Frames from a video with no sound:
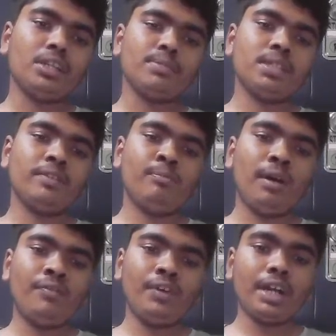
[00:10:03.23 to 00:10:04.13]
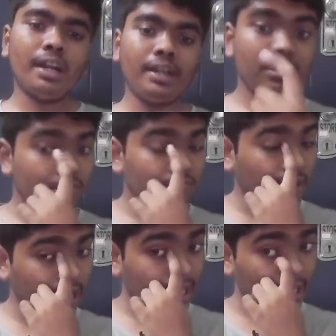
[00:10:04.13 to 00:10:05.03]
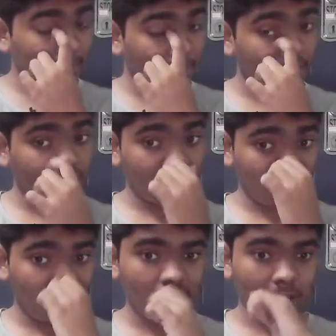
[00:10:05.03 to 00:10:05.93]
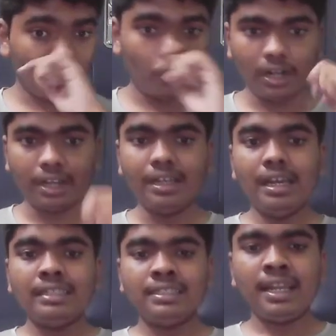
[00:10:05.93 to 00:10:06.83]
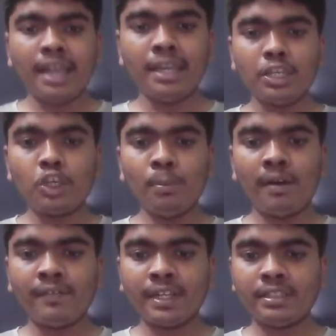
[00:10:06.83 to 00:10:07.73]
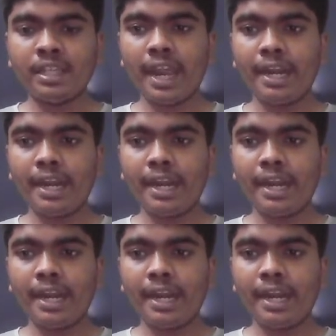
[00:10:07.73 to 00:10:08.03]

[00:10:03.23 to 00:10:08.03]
If buffer contents valid and buffer not old, then enqueue buffer at the end